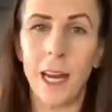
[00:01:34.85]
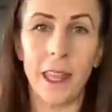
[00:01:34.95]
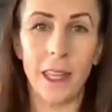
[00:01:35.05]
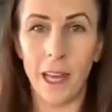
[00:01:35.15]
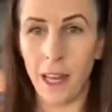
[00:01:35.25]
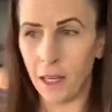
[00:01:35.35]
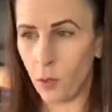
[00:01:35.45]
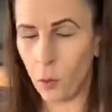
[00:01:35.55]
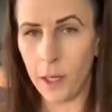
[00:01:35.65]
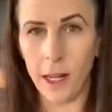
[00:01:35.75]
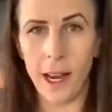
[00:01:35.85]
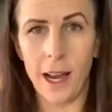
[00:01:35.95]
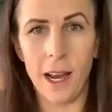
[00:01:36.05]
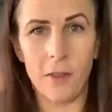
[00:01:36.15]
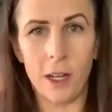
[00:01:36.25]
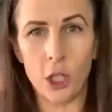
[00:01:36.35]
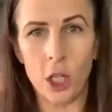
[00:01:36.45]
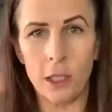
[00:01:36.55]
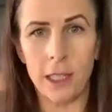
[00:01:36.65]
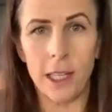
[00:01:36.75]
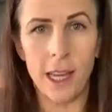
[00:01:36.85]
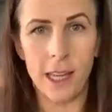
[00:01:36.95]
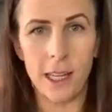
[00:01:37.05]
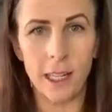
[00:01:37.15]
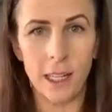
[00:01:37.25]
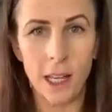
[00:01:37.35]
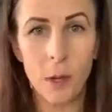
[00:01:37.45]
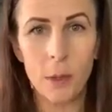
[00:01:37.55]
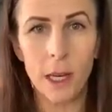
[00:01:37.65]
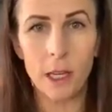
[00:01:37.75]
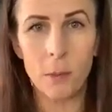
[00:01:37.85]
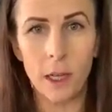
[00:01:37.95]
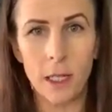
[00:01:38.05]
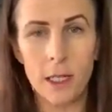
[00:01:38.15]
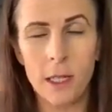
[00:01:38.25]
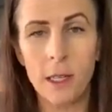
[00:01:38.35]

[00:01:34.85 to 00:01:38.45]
And then we have a chocolate cake and cupcake mix.